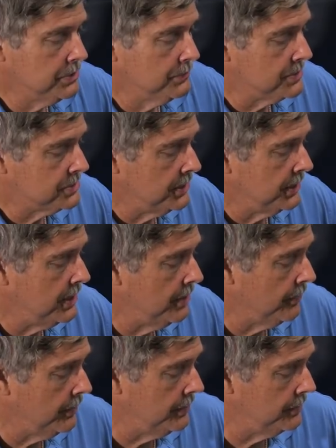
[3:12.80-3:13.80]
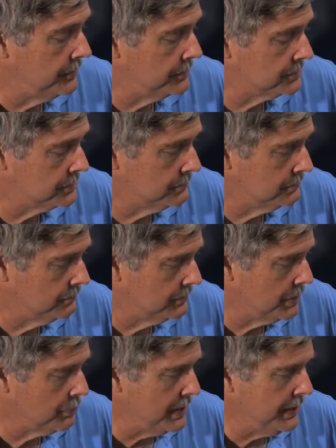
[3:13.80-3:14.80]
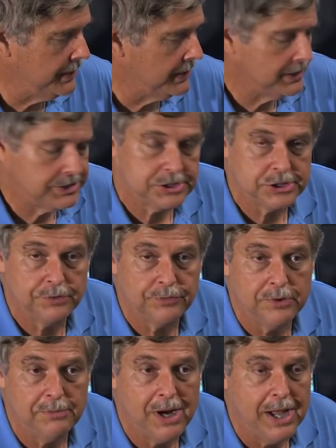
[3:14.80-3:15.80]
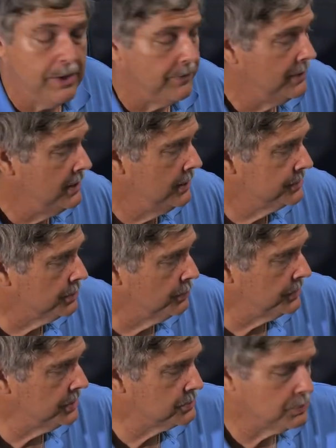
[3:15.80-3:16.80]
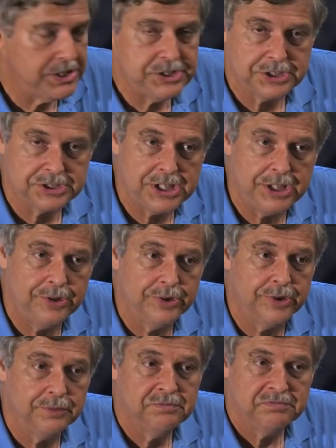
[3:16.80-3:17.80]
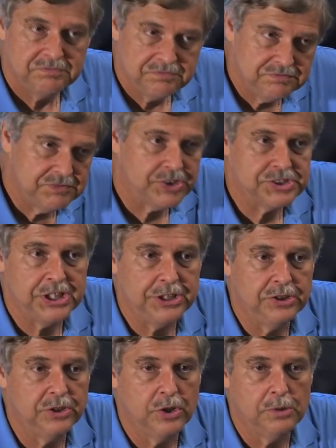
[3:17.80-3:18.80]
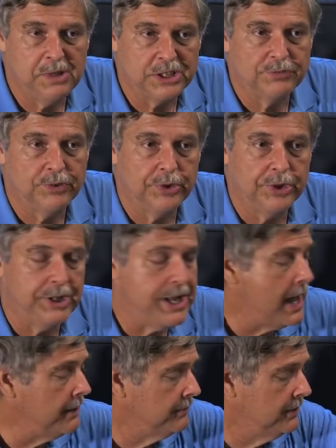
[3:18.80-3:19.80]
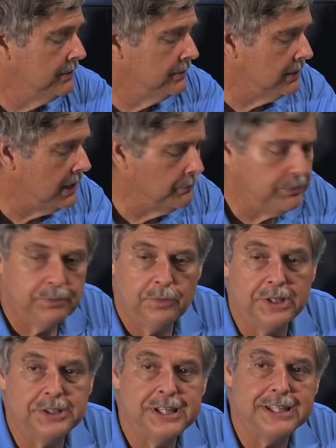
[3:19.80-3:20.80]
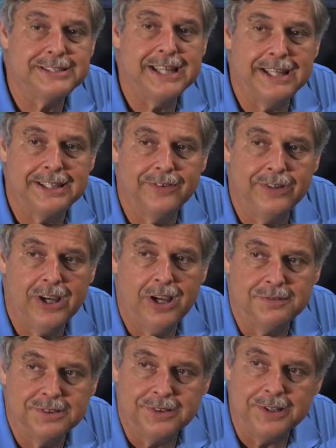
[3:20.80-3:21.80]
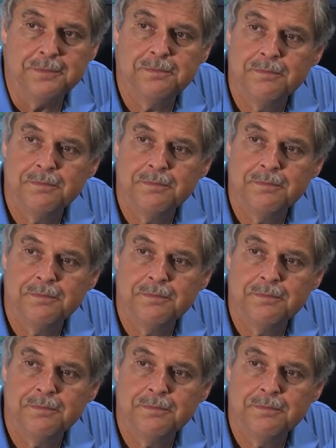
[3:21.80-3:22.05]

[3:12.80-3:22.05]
of this thing here is, they rate it at just over a mile. So with this range extender, they're saying you can go much further than that. I wouldn't want to test that theory, obviously.